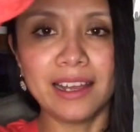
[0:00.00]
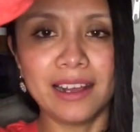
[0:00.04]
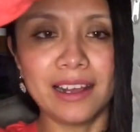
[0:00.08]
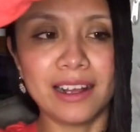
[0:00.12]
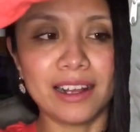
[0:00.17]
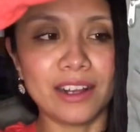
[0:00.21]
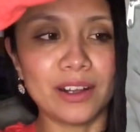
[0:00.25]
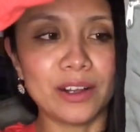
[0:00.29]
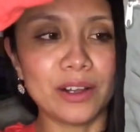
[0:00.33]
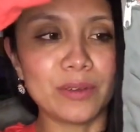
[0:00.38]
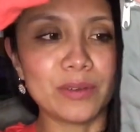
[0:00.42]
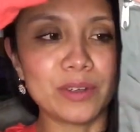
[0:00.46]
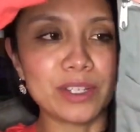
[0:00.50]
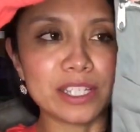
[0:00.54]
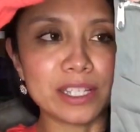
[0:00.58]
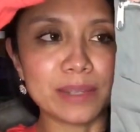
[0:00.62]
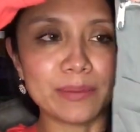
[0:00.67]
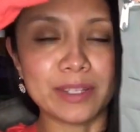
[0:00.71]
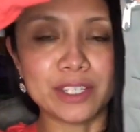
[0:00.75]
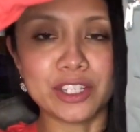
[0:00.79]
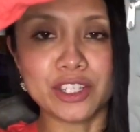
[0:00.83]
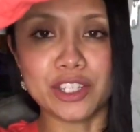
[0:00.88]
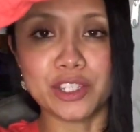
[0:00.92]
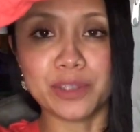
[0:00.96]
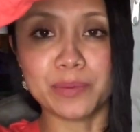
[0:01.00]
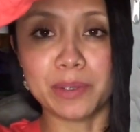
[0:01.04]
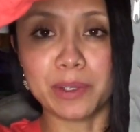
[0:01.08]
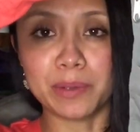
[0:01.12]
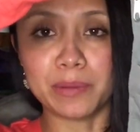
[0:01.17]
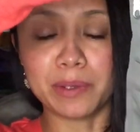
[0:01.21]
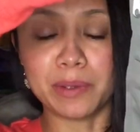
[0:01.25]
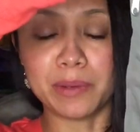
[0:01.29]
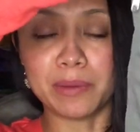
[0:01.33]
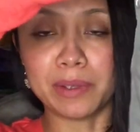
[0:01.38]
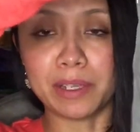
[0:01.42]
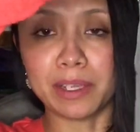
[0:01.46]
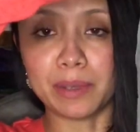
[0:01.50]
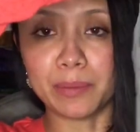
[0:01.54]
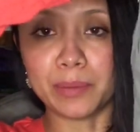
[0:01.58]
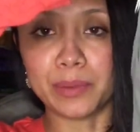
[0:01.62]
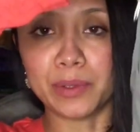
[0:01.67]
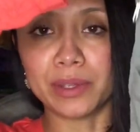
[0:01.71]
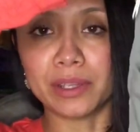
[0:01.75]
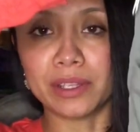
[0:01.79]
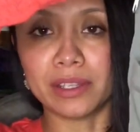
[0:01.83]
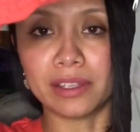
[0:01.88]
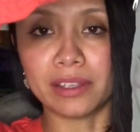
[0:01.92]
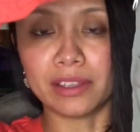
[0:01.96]
Every time I change my baby, I
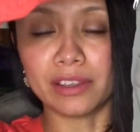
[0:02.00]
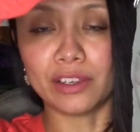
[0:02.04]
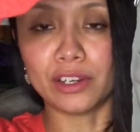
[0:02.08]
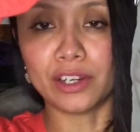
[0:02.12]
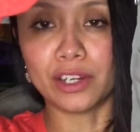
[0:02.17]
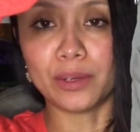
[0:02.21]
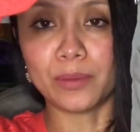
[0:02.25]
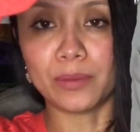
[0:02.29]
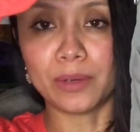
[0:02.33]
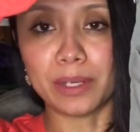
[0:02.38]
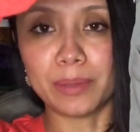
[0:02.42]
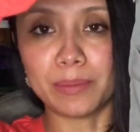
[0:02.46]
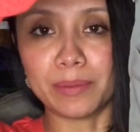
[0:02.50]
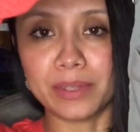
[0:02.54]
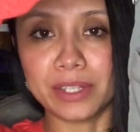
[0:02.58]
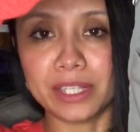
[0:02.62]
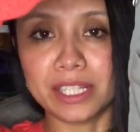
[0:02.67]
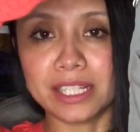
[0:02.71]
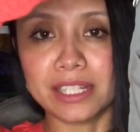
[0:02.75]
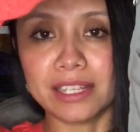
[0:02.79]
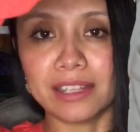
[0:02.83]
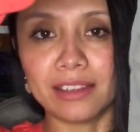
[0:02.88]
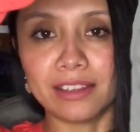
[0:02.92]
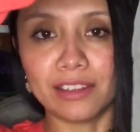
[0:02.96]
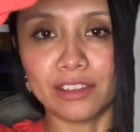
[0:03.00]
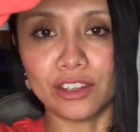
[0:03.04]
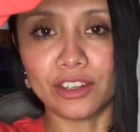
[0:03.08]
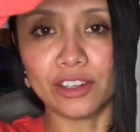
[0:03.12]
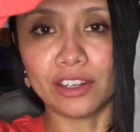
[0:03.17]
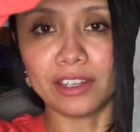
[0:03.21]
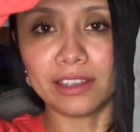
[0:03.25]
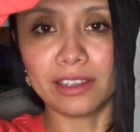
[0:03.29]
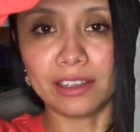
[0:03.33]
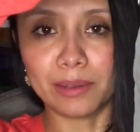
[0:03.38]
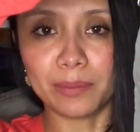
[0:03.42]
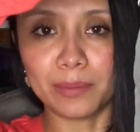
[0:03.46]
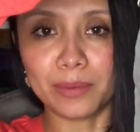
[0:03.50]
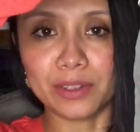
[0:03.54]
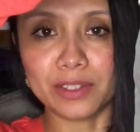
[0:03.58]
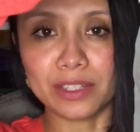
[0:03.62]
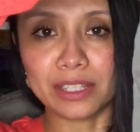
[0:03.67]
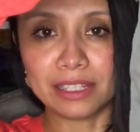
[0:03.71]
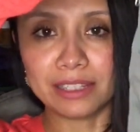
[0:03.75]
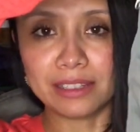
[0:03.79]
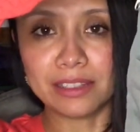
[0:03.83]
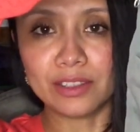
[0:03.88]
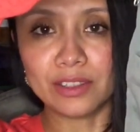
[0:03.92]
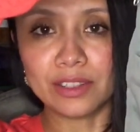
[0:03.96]
put the dirty wipes and the dirty diapers
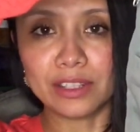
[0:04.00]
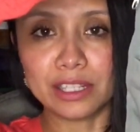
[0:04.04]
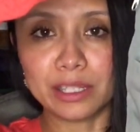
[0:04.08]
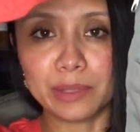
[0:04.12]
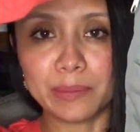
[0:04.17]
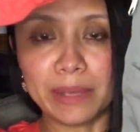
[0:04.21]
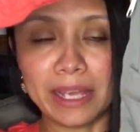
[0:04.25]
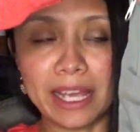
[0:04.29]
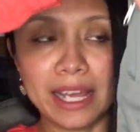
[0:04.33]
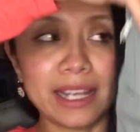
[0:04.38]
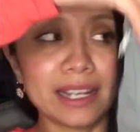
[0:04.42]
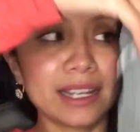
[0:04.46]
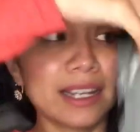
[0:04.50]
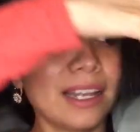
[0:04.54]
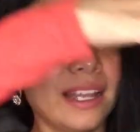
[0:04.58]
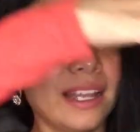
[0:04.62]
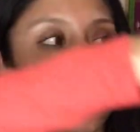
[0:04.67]
into this bag,